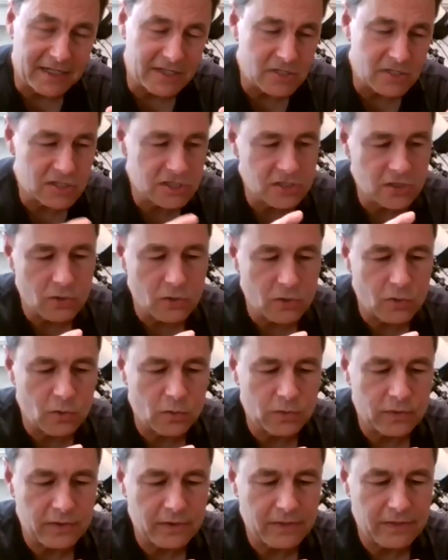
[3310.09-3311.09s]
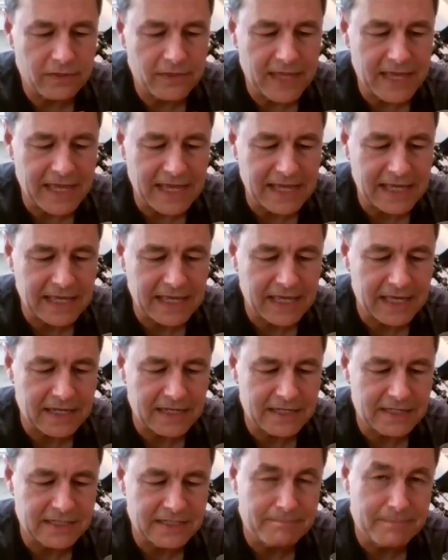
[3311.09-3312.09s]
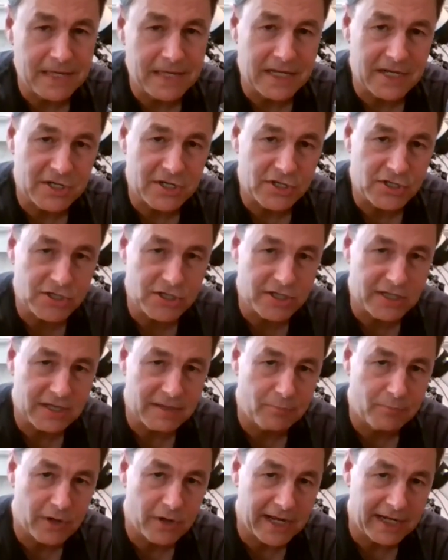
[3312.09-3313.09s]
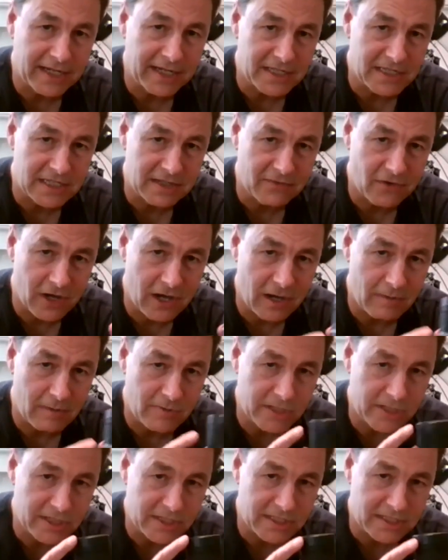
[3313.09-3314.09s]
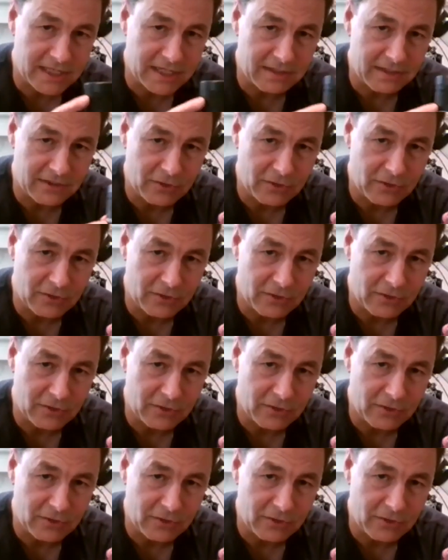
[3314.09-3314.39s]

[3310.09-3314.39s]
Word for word: And so they can diminish the brightness of objects that